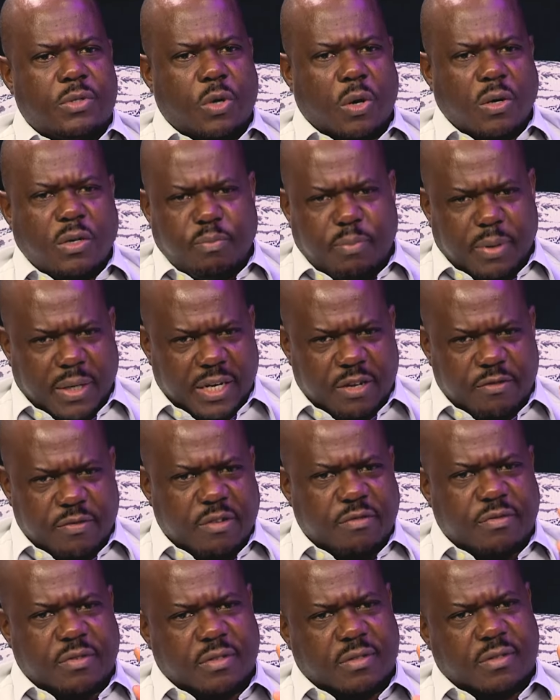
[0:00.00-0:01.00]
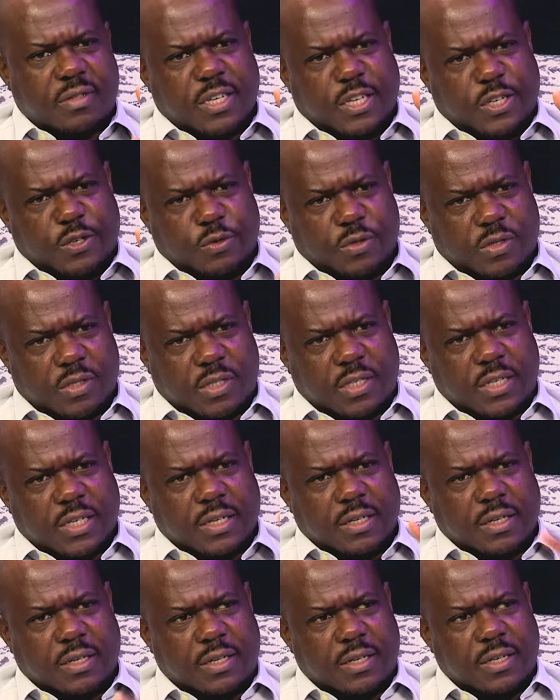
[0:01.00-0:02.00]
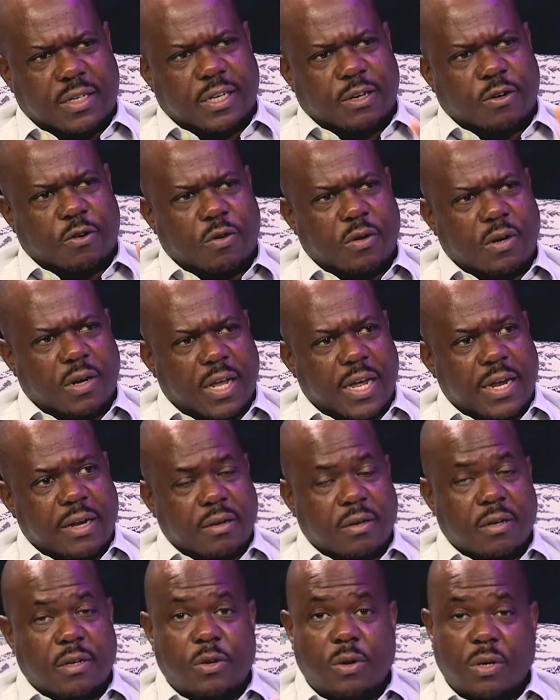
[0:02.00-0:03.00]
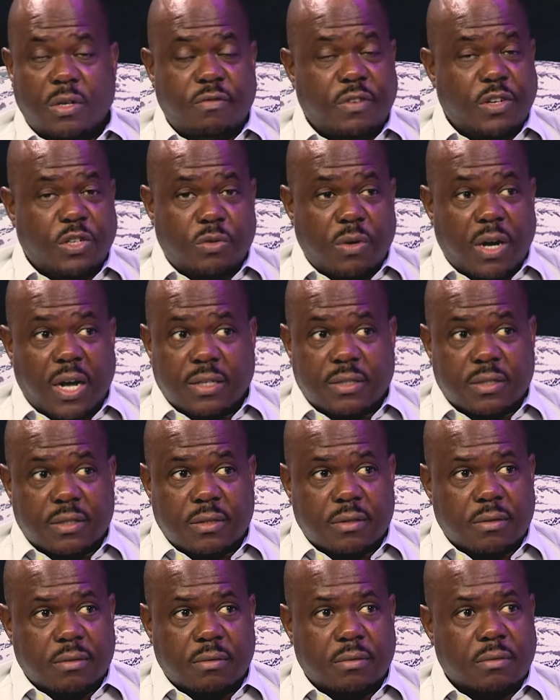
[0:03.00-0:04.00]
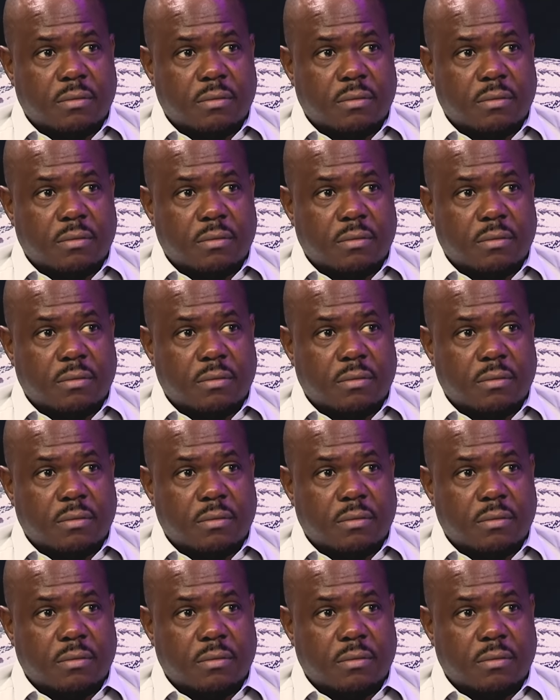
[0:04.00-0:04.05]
Don't believe everything you see and hear online, not even to us.